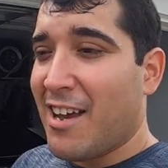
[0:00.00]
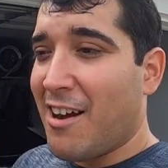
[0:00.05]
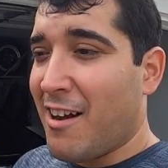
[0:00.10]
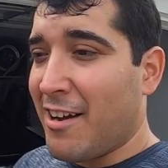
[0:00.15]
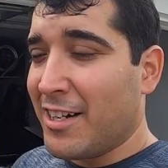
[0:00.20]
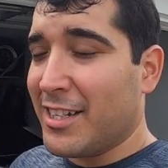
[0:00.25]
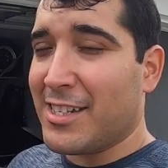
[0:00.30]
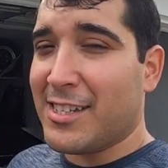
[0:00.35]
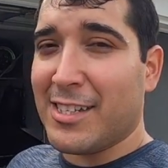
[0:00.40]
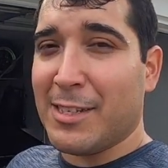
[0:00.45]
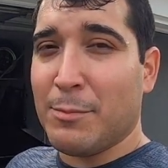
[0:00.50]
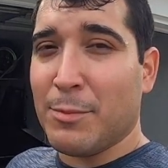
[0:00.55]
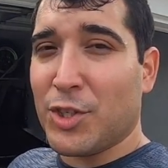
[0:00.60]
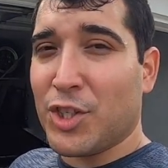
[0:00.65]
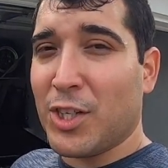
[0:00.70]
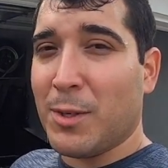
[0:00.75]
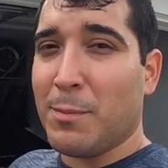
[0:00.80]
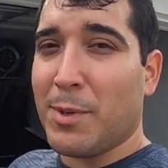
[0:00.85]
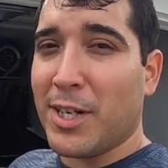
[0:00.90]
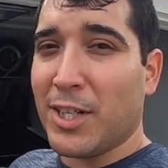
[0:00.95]
Honestly,
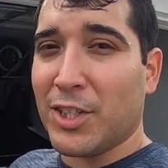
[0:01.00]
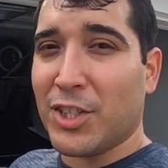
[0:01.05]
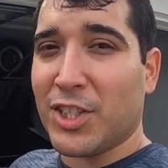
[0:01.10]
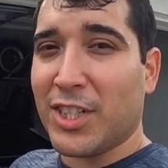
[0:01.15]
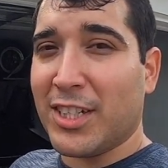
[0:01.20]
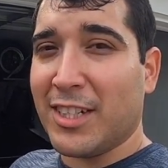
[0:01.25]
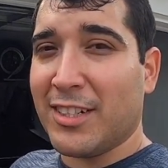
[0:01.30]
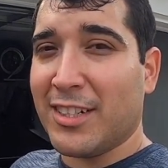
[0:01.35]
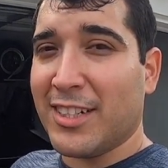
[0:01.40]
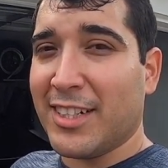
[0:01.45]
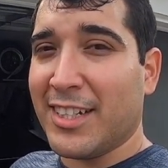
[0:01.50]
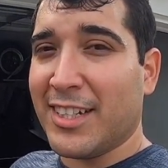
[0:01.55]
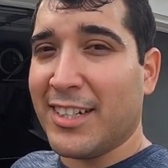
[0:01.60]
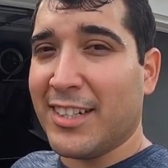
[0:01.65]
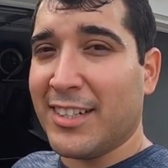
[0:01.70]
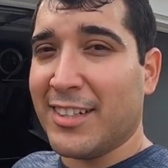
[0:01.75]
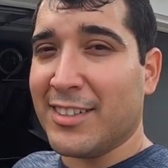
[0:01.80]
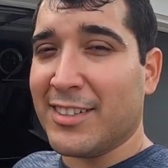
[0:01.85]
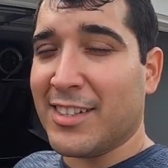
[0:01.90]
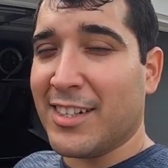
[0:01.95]
machine polishing
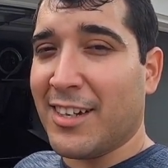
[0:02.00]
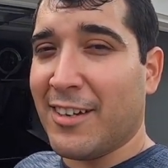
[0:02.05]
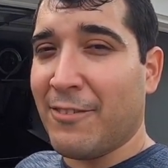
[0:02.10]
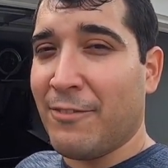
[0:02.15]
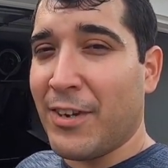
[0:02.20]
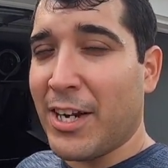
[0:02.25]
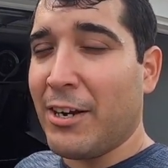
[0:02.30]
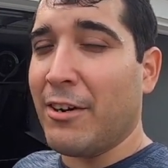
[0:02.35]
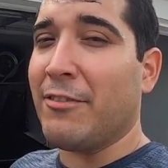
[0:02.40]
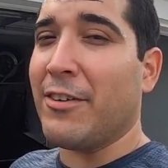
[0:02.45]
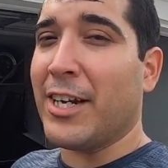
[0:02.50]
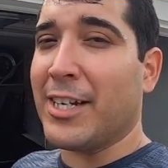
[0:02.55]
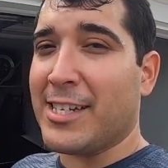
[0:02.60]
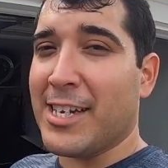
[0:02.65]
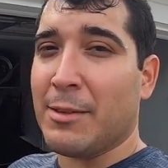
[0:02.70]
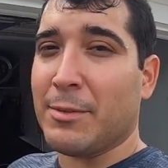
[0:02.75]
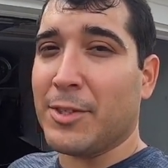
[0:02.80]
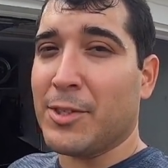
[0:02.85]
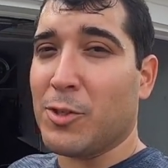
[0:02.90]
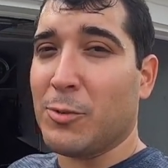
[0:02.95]
is a very, very
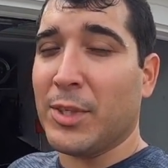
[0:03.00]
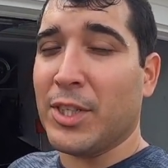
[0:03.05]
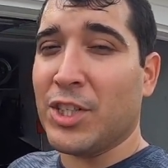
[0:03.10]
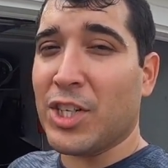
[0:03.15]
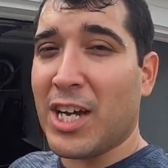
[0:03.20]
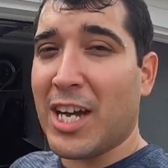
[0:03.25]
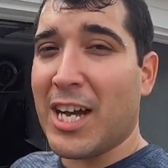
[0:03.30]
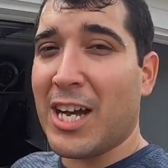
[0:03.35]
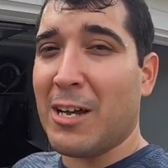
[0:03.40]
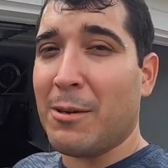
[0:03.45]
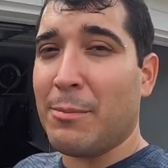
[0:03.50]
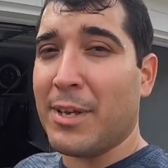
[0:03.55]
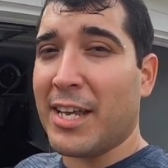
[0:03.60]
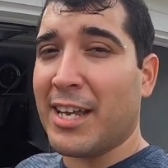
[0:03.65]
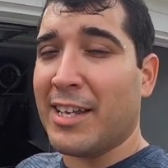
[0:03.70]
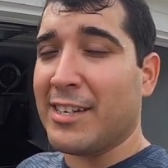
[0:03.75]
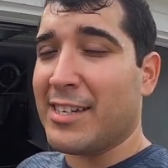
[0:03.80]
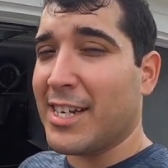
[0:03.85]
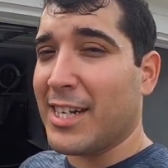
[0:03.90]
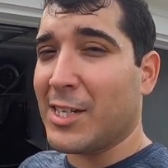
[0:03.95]
time consuming job
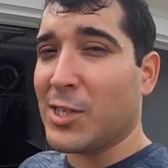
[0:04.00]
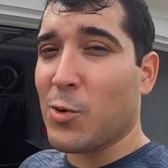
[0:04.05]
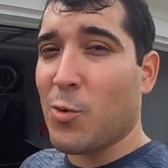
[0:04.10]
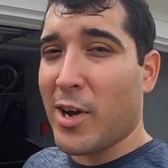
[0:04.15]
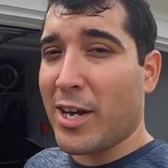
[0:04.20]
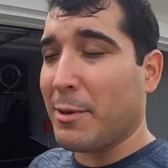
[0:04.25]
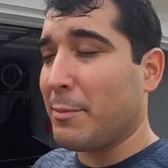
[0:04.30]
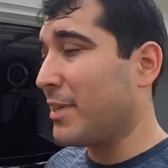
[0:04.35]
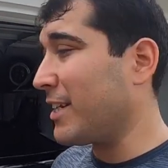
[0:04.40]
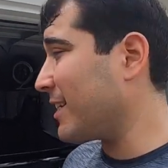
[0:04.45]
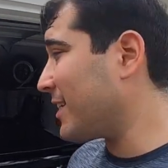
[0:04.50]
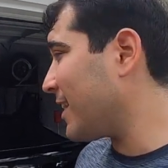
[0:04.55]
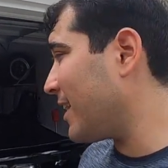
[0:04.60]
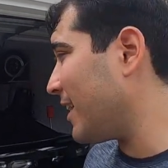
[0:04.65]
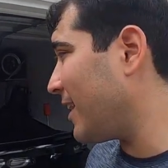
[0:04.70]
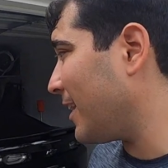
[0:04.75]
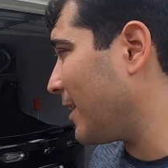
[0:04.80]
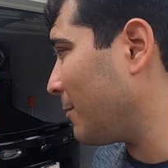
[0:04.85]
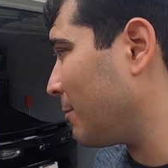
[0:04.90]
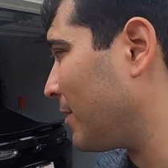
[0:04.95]
and takes quite a bit of
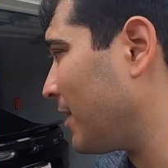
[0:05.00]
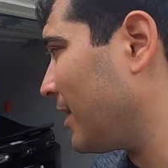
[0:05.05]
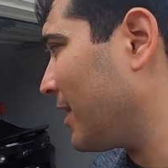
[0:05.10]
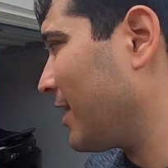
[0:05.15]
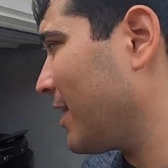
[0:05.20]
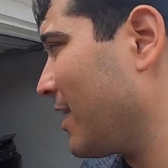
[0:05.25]
time.